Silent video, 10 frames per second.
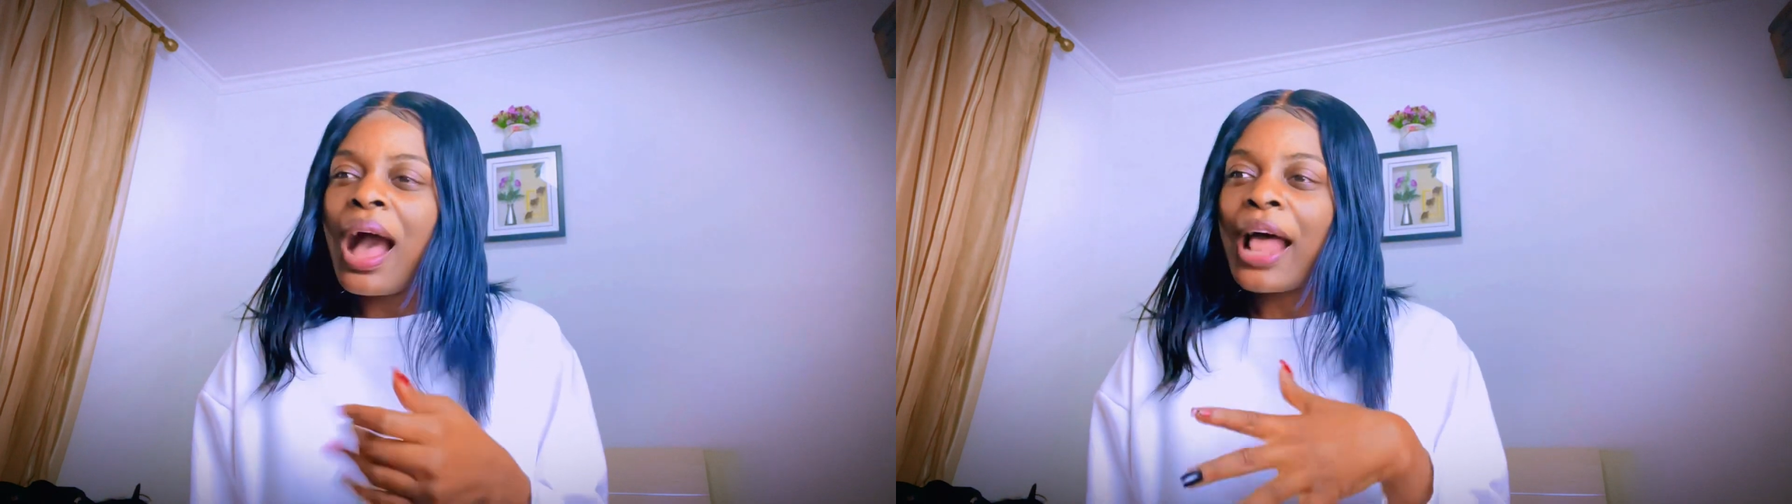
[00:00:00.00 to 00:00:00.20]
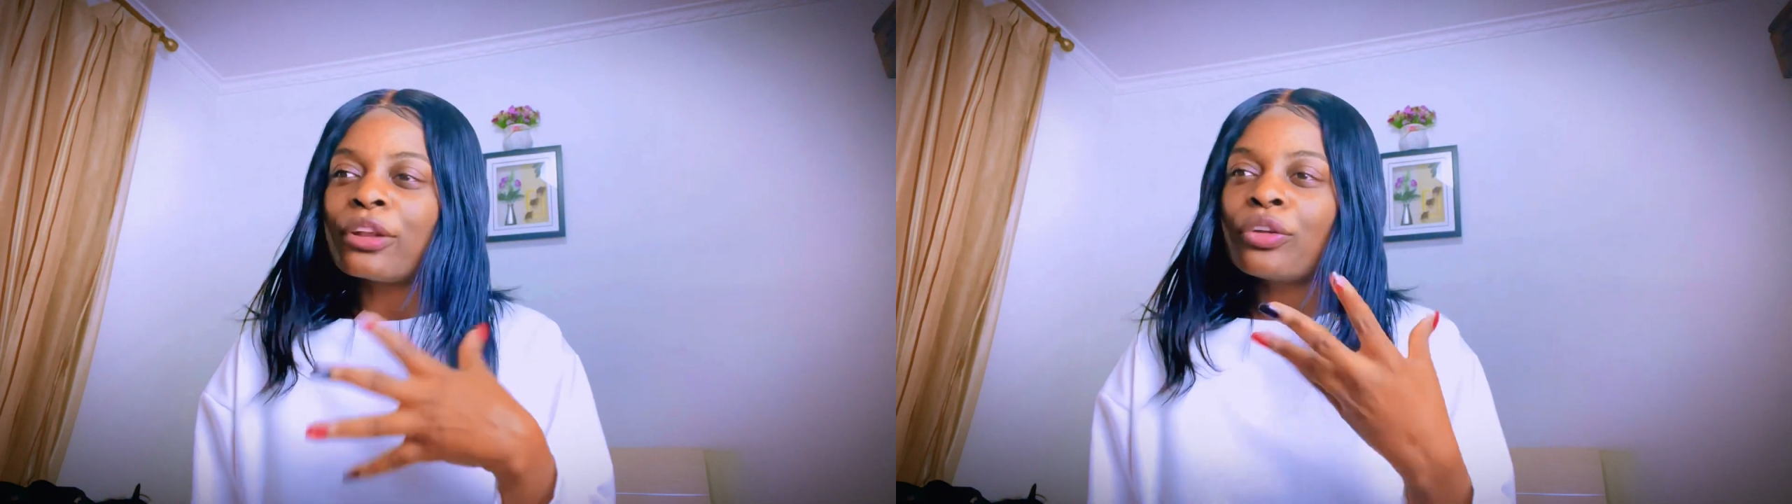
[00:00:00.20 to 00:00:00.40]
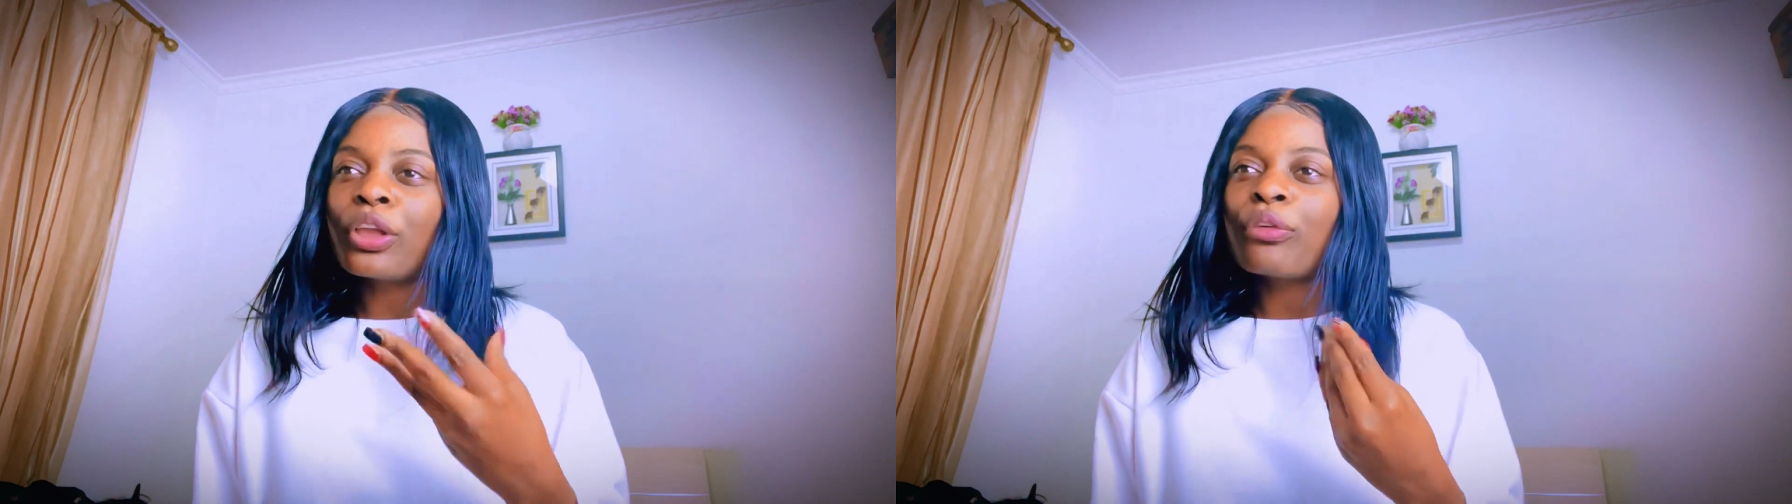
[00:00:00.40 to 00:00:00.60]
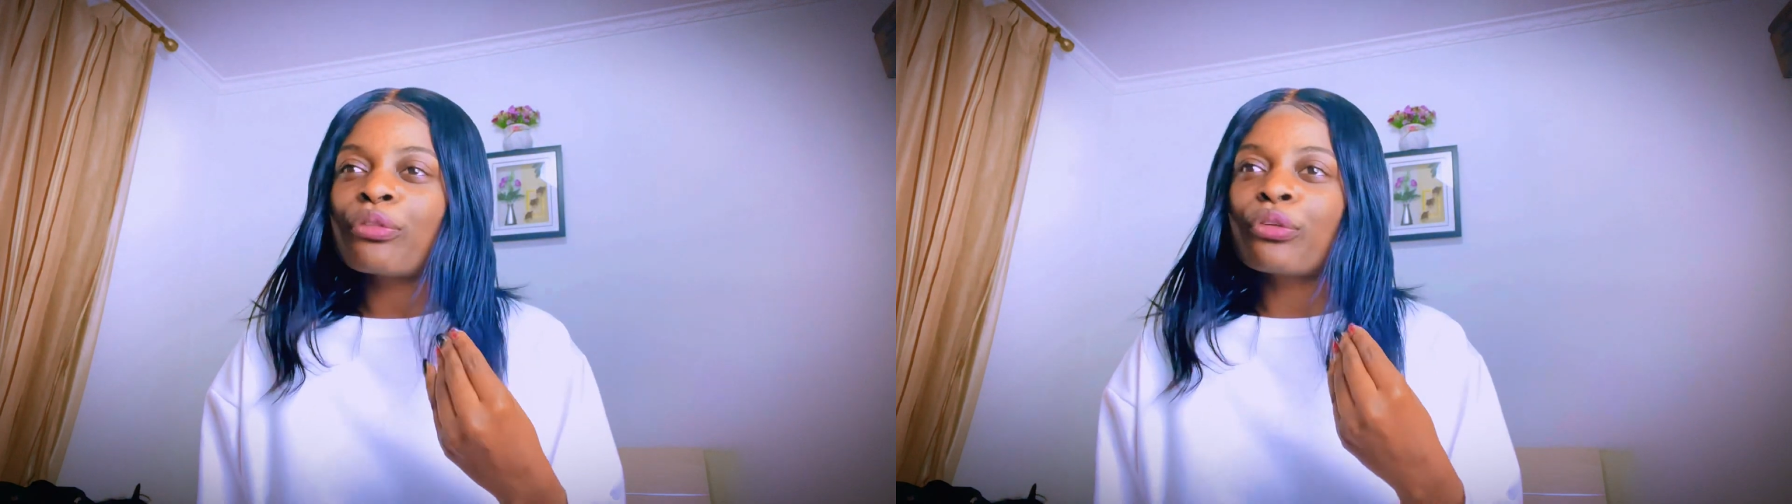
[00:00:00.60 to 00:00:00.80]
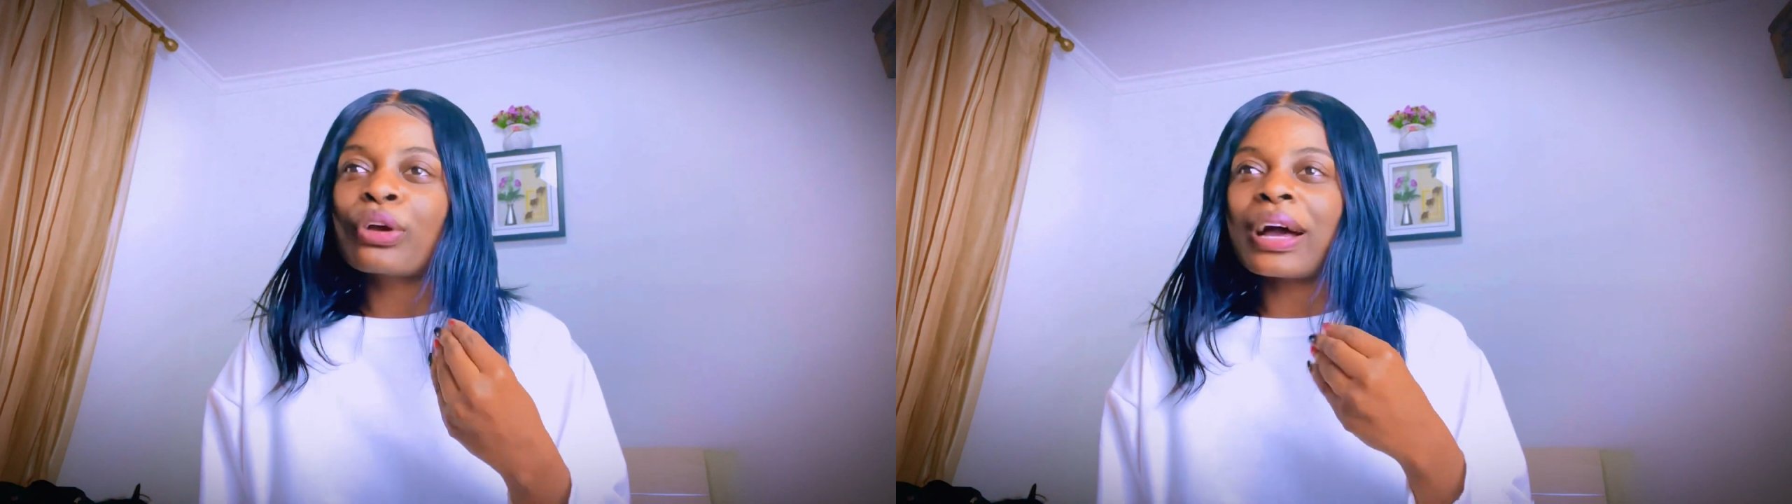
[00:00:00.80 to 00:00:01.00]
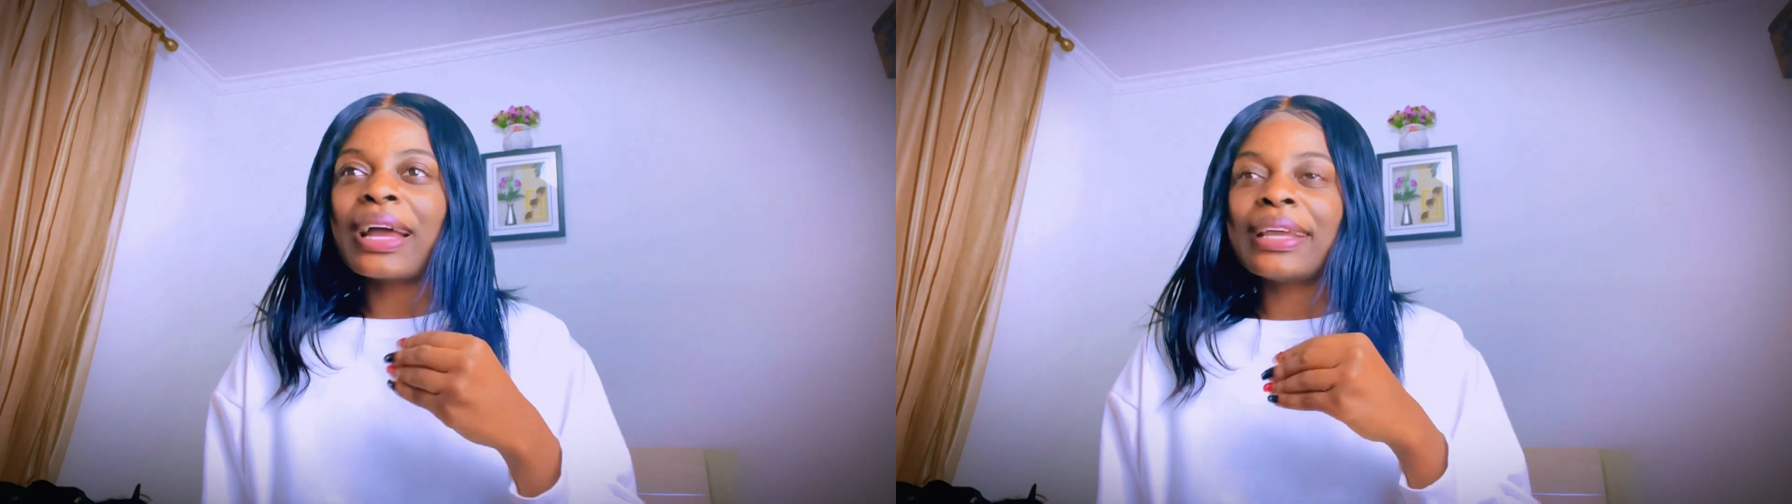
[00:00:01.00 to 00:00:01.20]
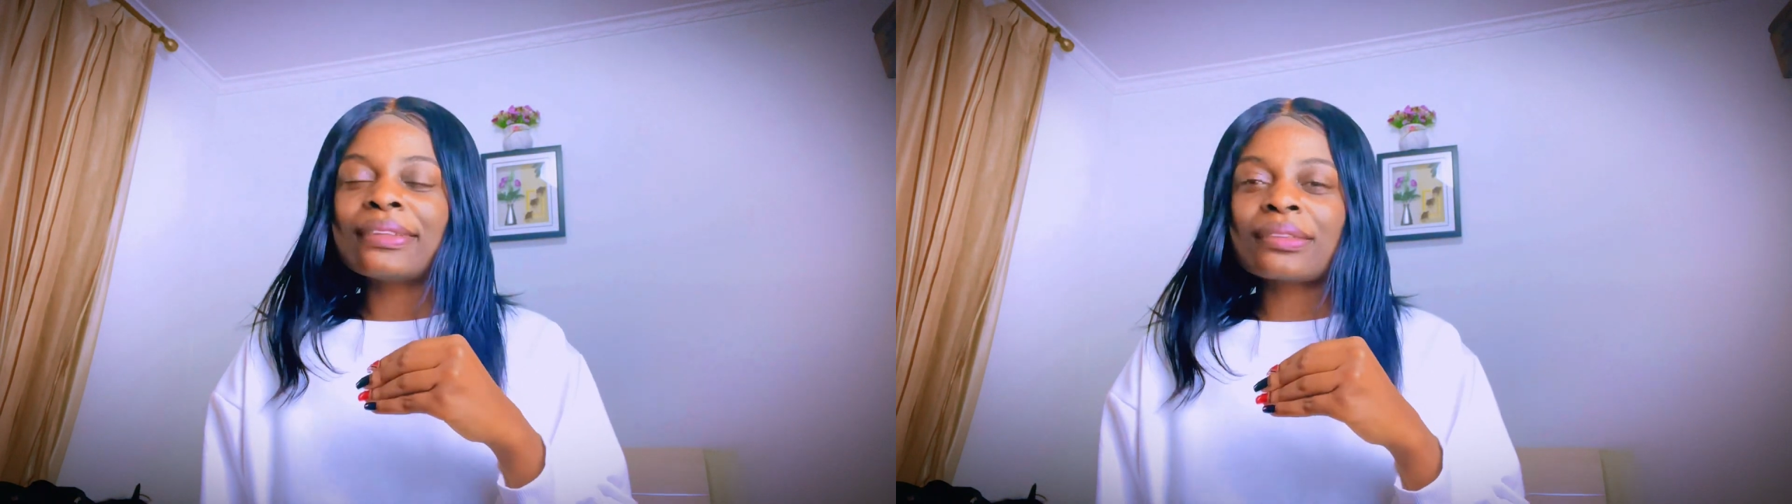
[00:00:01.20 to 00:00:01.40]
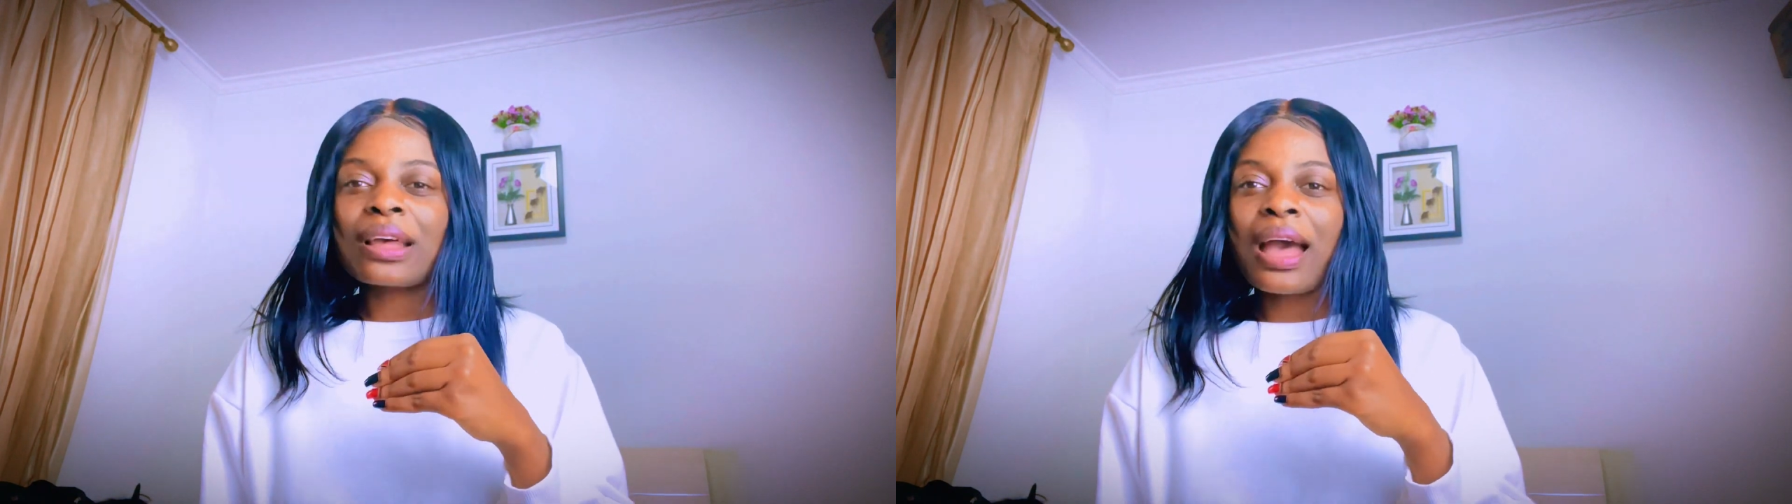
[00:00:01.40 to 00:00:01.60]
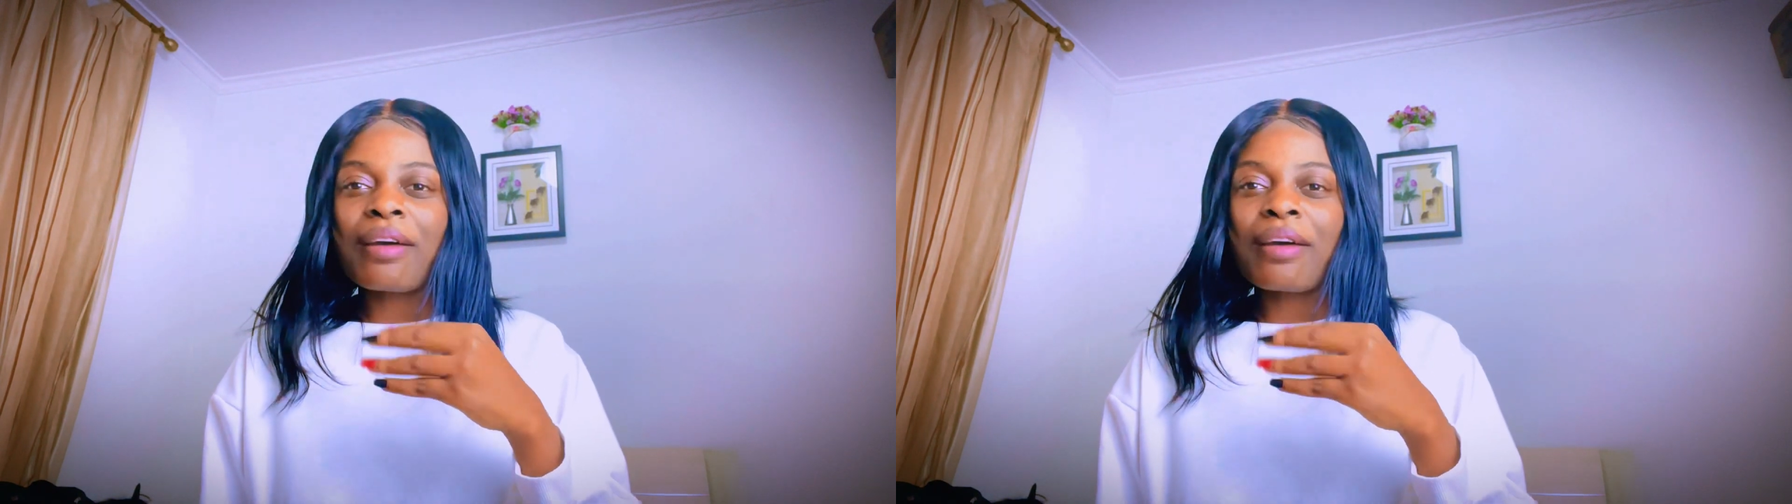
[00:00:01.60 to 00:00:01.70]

I don't know if you guys